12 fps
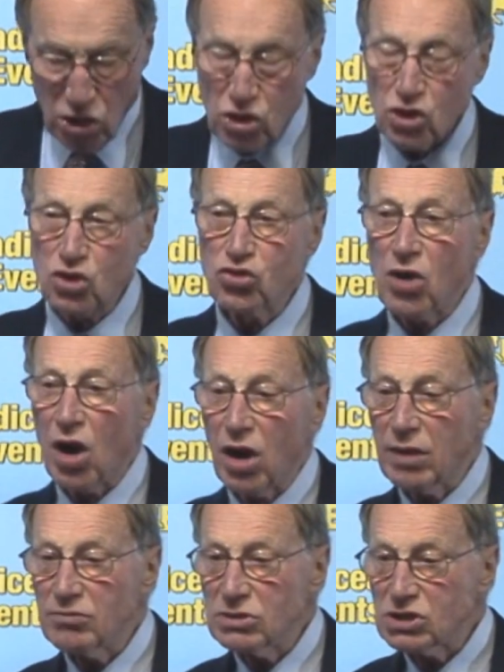
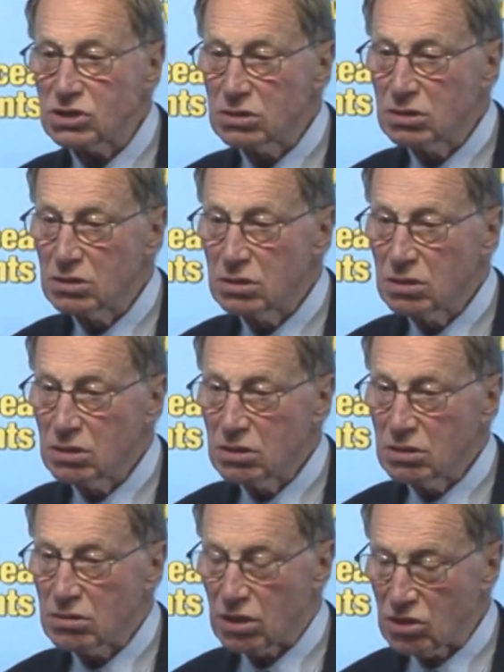
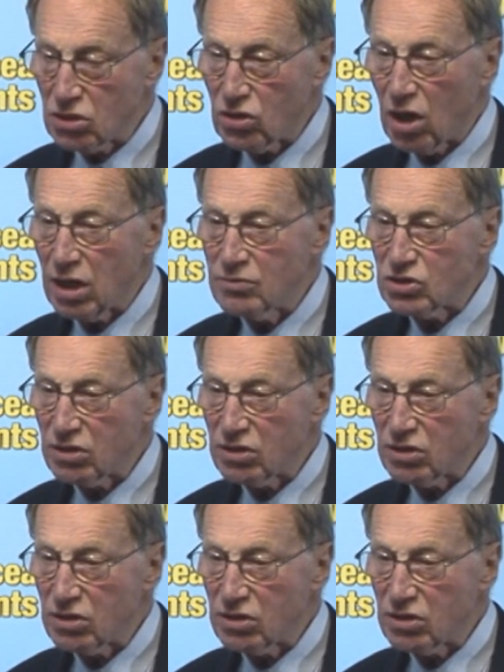The crimes